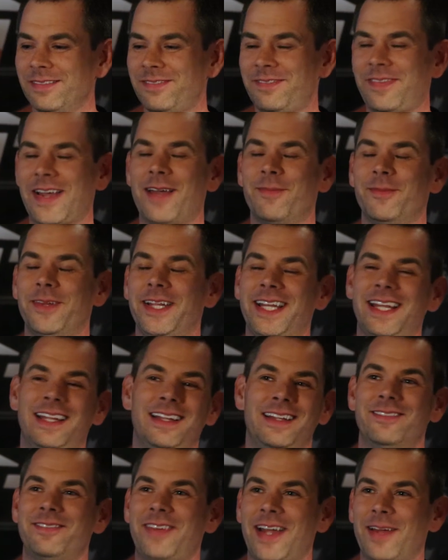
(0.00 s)

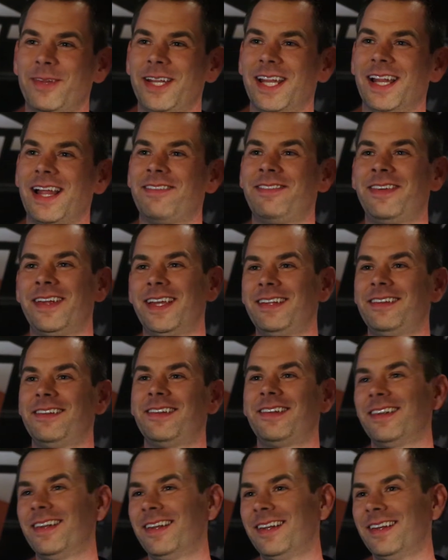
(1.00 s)
family life
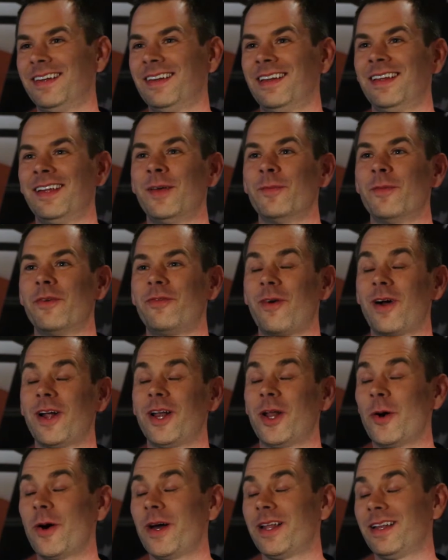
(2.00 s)
hits, and before I
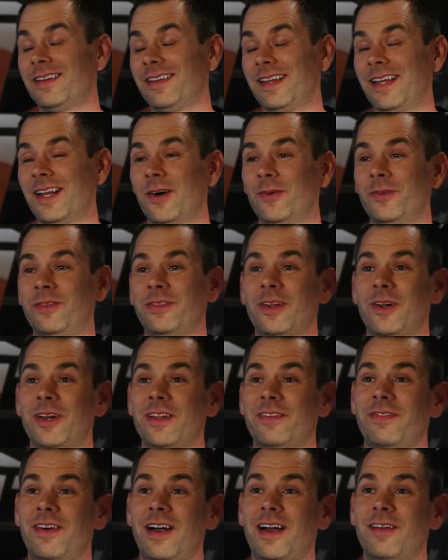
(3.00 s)
know it,
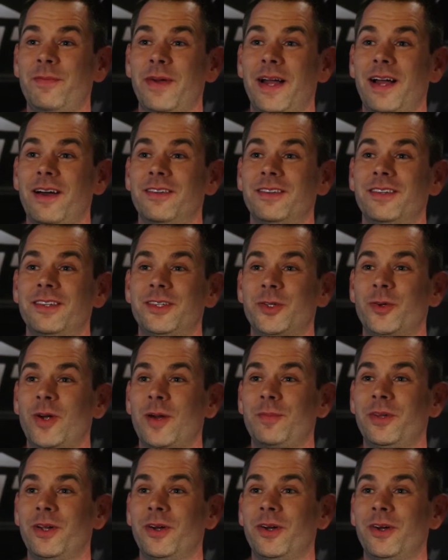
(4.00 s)
35 pounds had
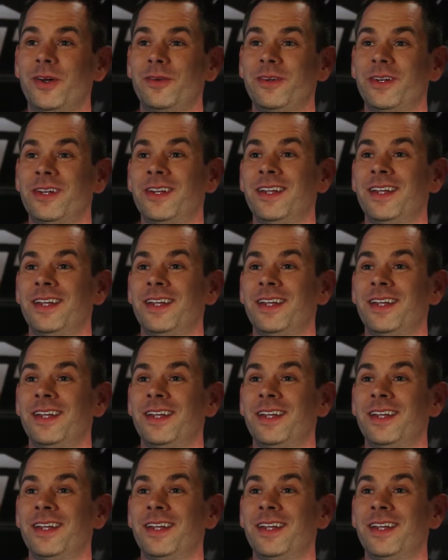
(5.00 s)
crept on,